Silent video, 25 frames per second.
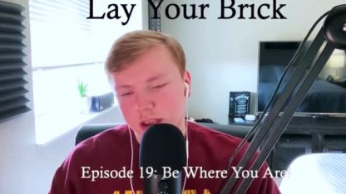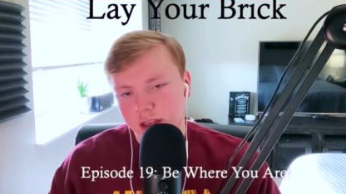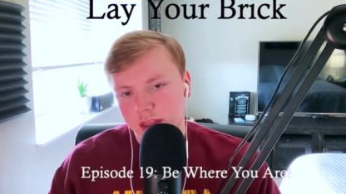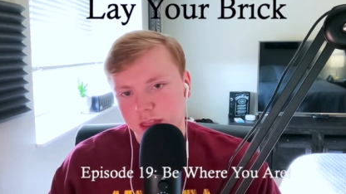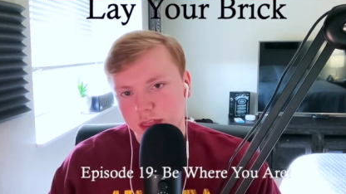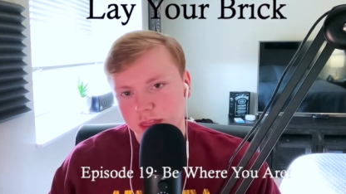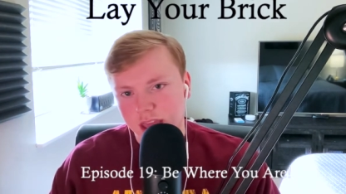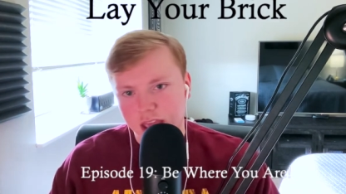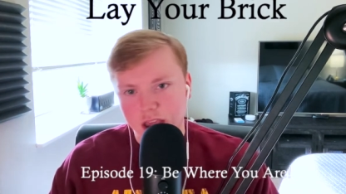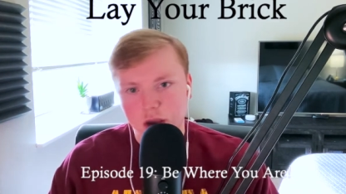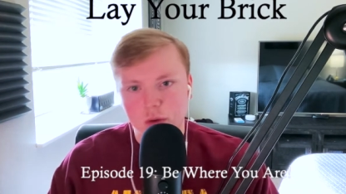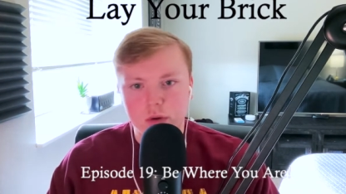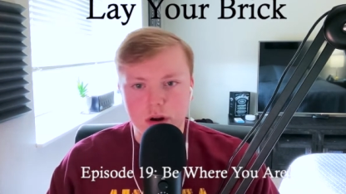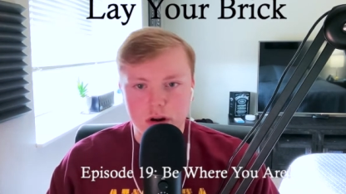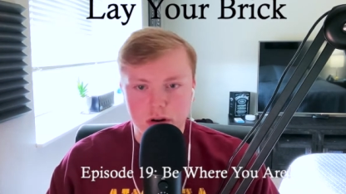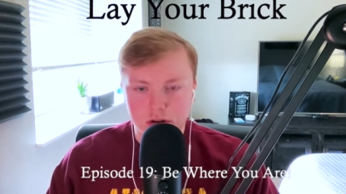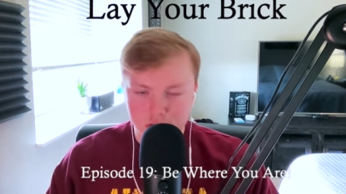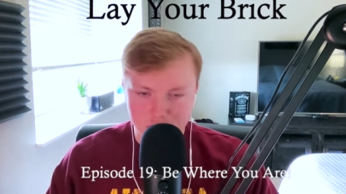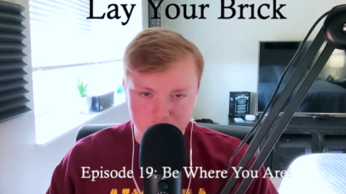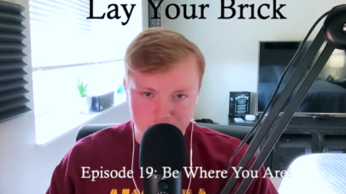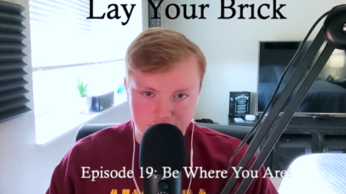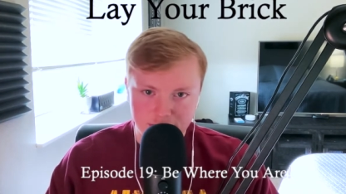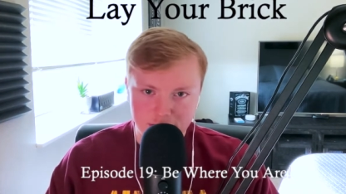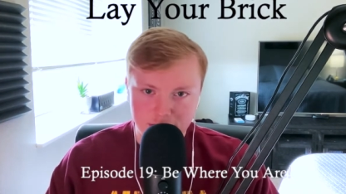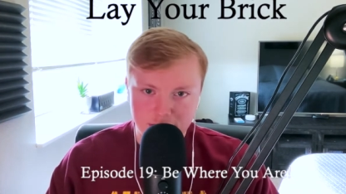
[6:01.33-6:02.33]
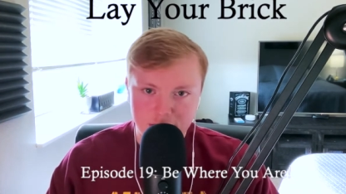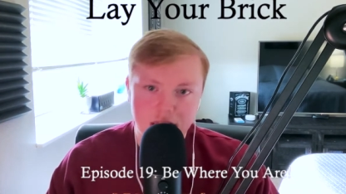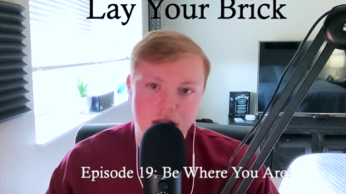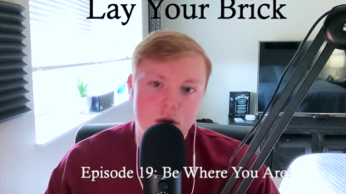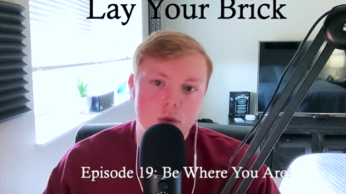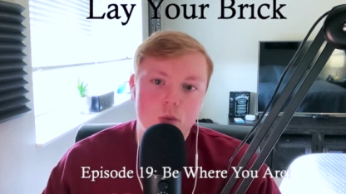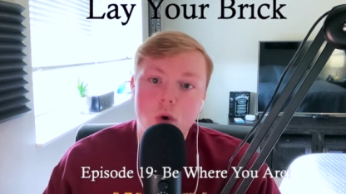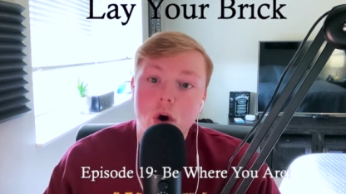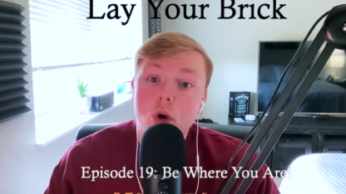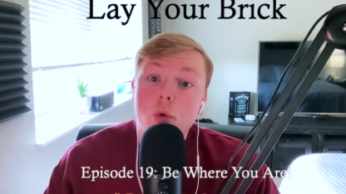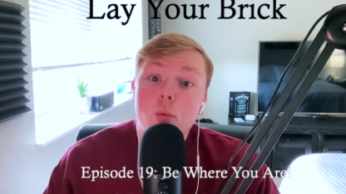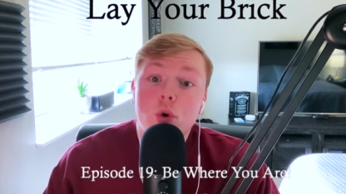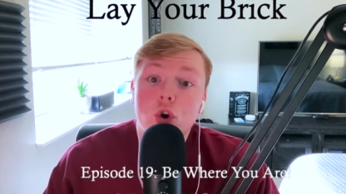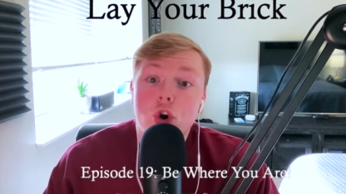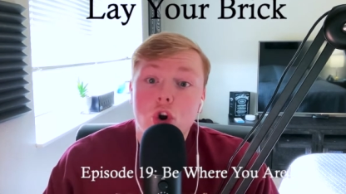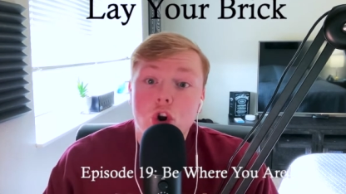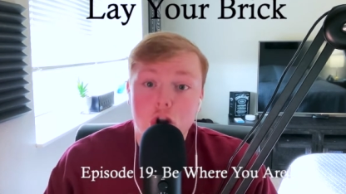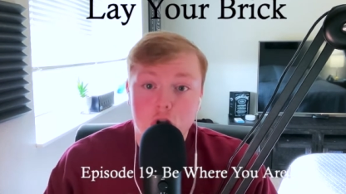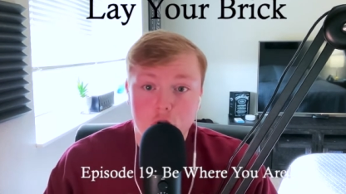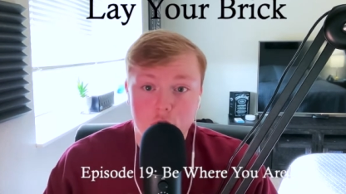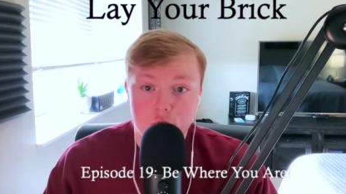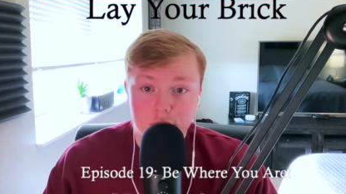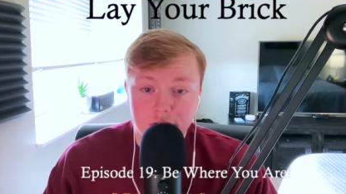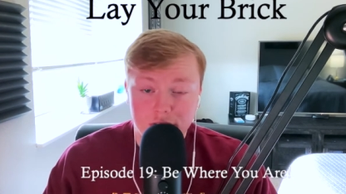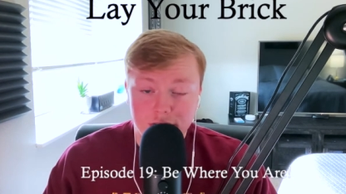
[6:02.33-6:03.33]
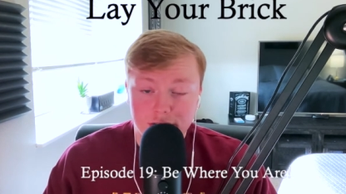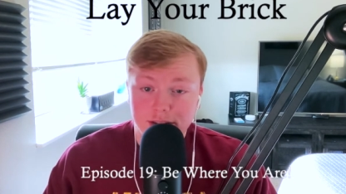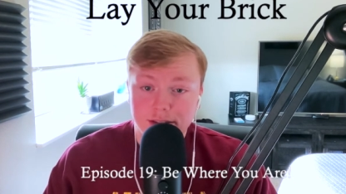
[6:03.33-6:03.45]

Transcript: that we are given and what we're doing